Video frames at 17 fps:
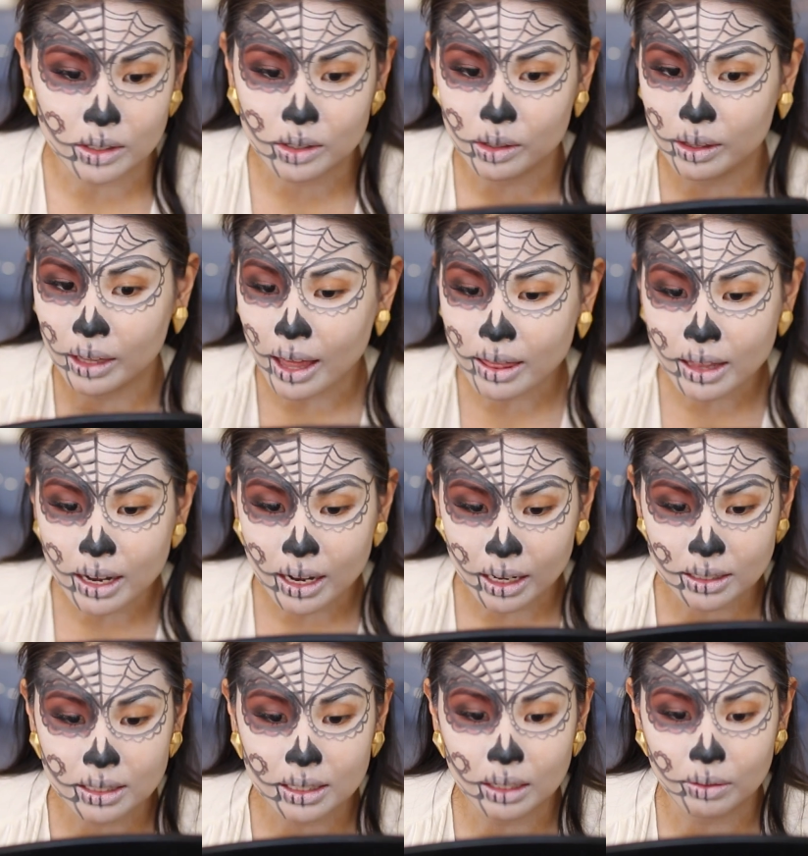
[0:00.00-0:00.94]
so then the
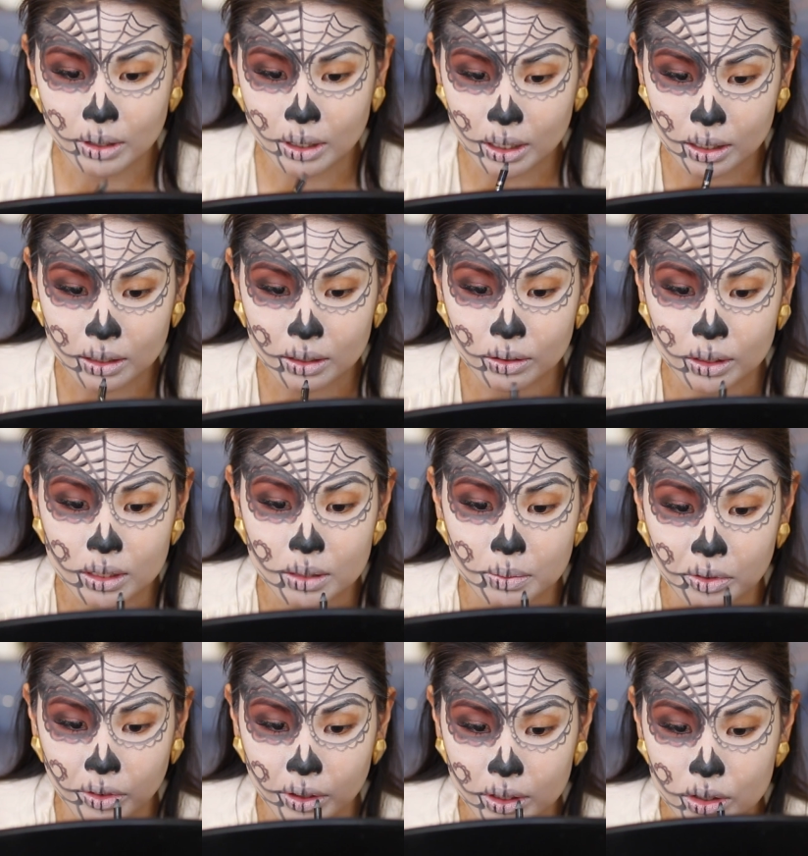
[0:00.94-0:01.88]
next thing we're gonna do is
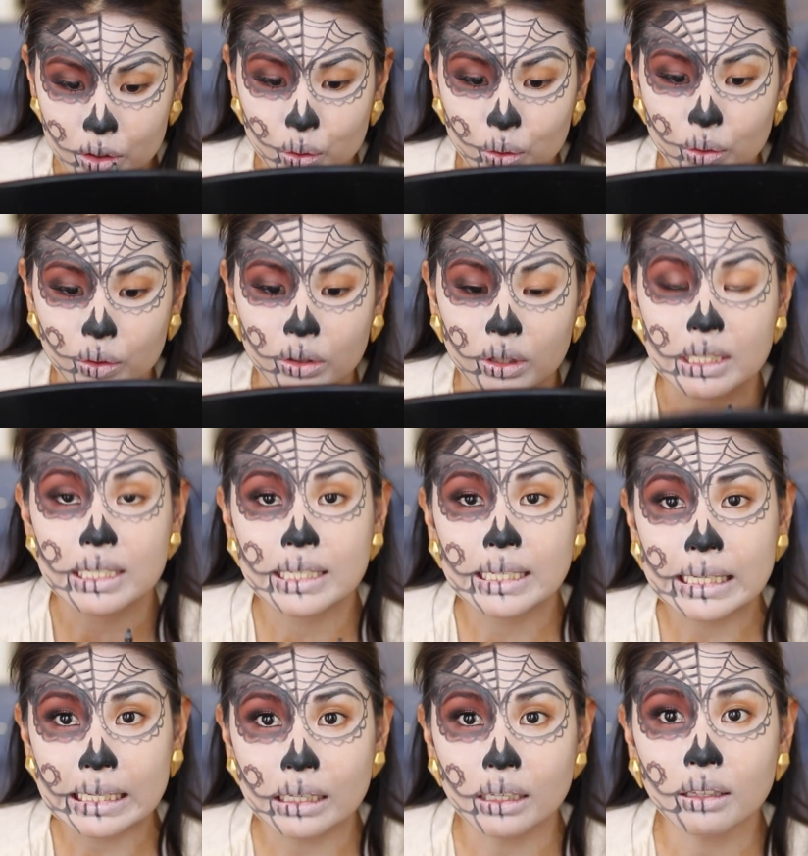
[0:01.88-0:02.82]
move on to the
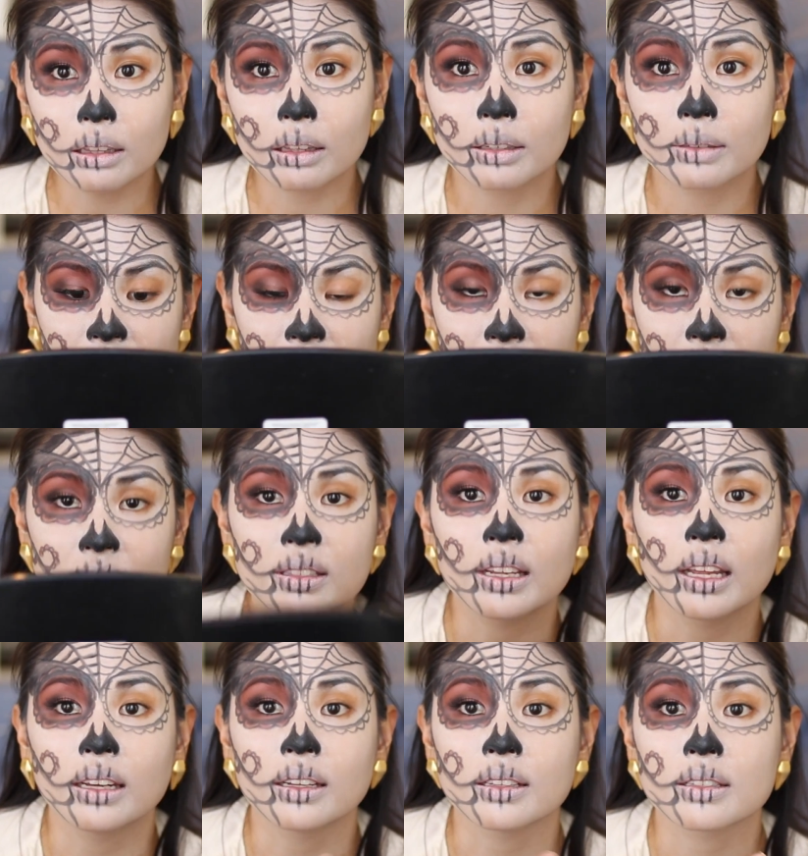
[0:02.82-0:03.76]
teeth and
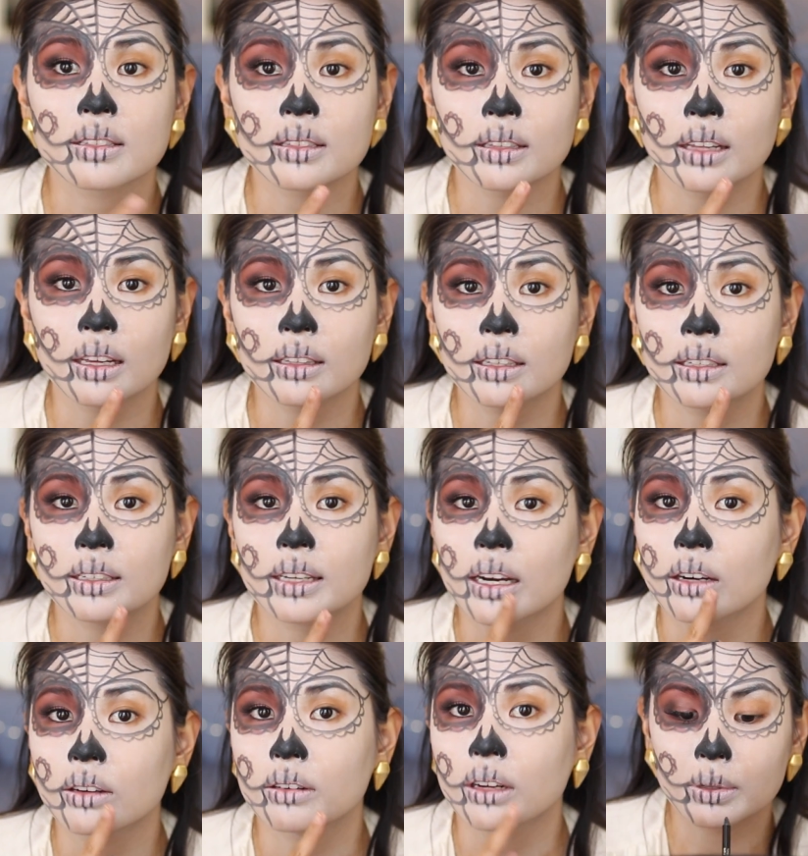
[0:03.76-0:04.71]
extend it slightly
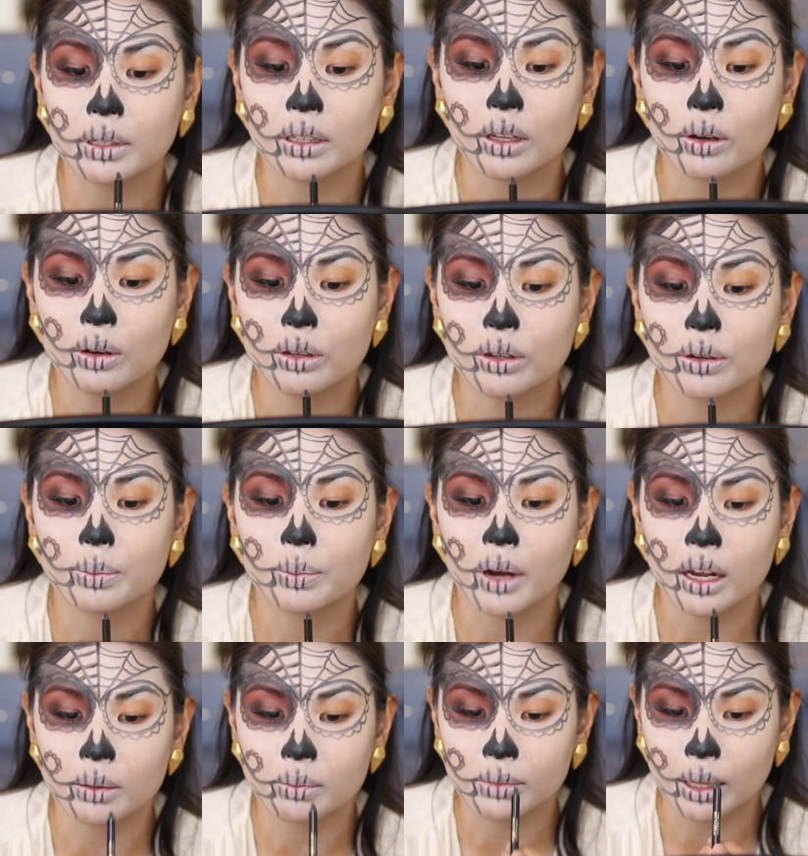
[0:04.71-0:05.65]
down below your
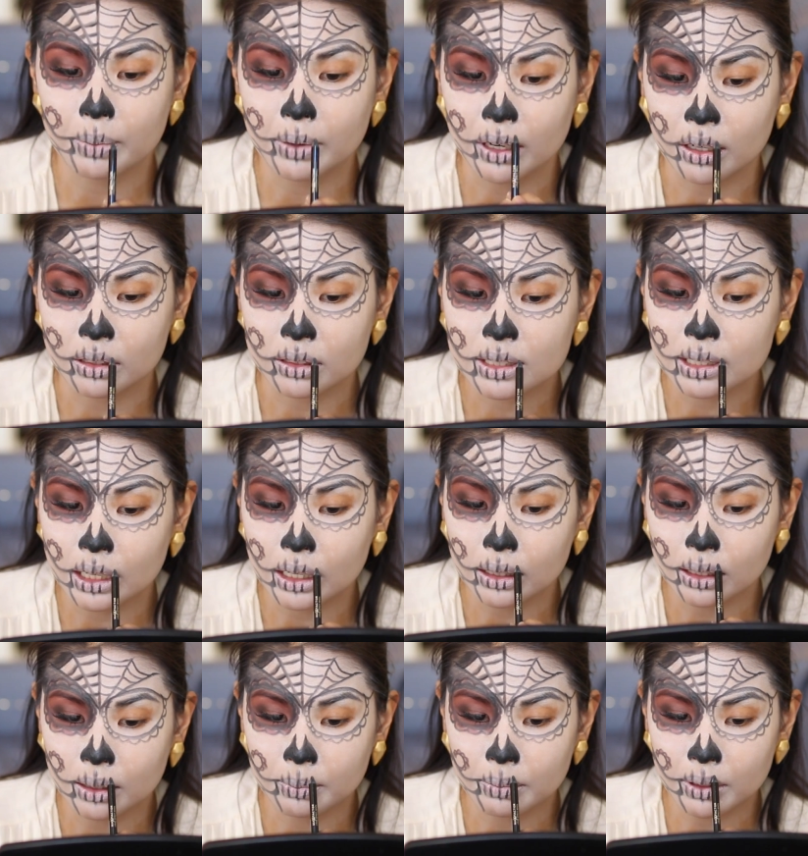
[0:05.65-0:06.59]
bottom lip and then
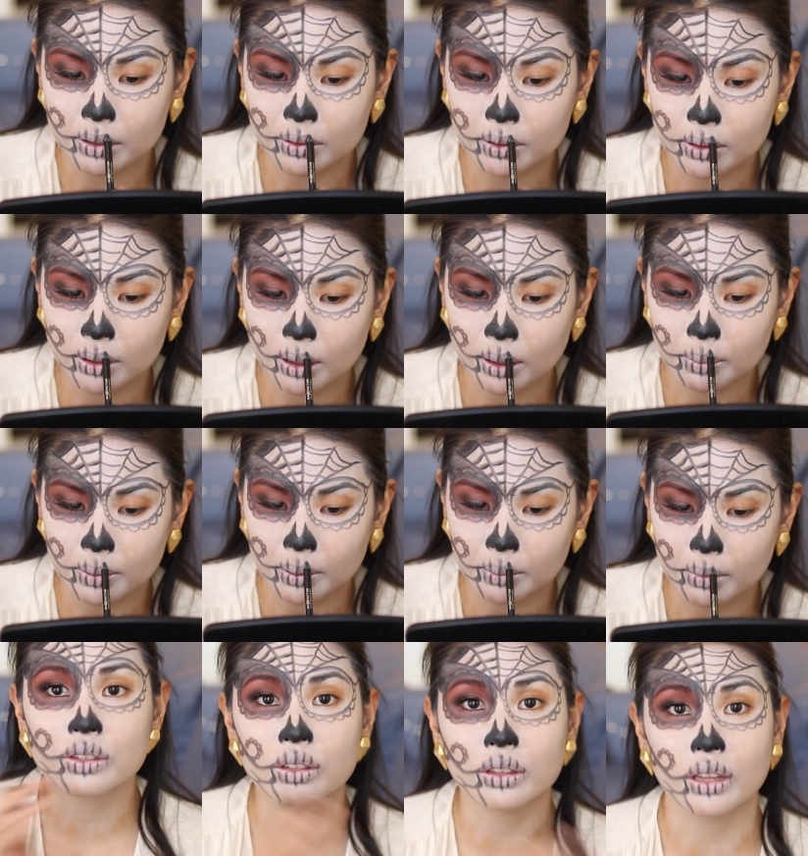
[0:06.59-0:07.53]
slightly above your top
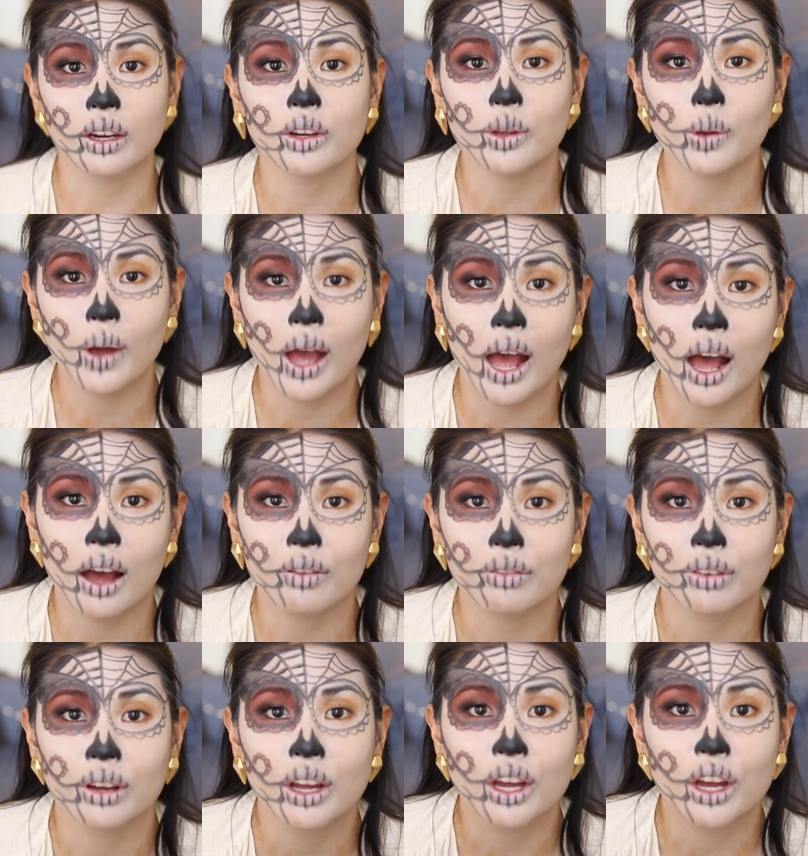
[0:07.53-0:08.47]
lip. So there you have